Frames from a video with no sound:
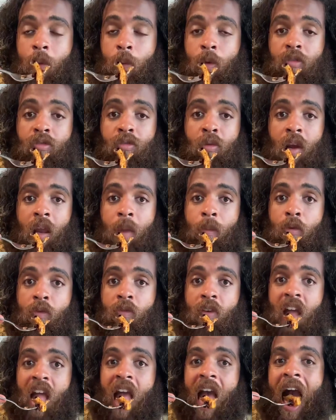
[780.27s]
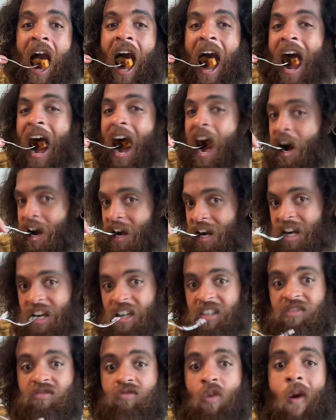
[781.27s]
they went through in that movie.
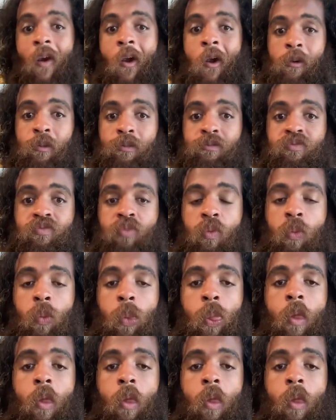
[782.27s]
Um,